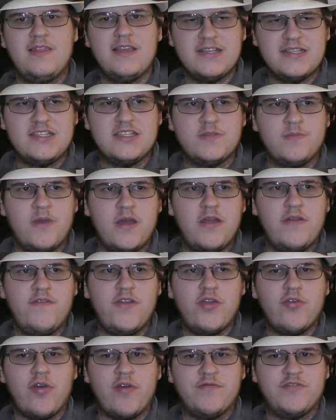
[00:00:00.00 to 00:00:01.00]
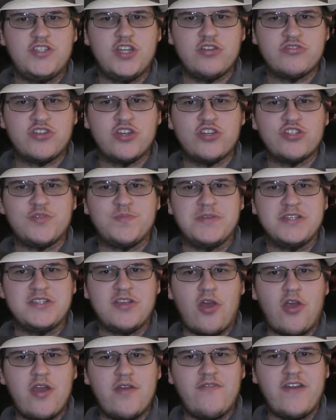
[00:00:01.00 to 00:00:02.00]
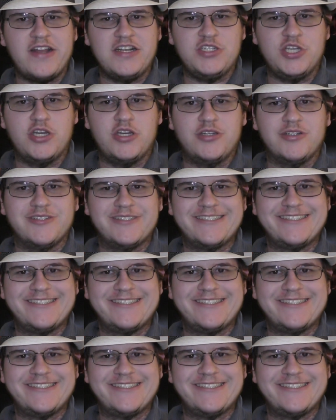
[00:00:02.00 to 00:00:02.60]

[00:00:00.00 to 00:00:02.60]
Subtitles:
This is my review of JoJo's Bizarre Adventure.